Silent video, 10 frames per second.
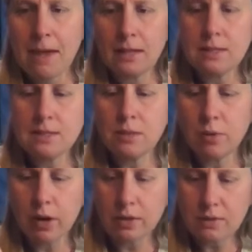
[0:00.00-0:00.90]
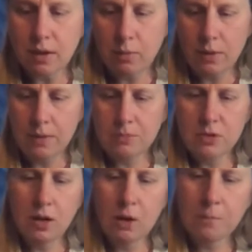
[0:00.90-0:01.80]
See where else I want them to
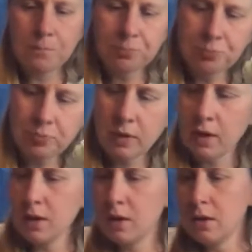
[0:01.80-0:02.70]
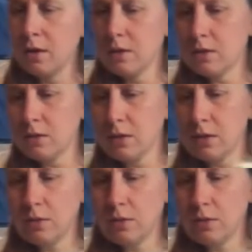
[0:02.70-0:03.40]
go. So